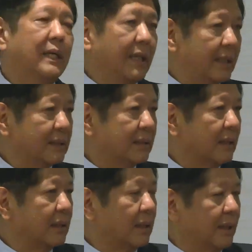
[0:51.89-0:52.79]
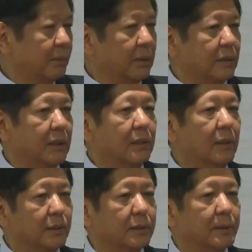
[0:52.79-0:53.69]
and climate
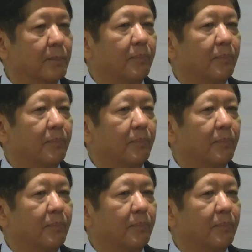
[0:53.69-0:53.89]
technology.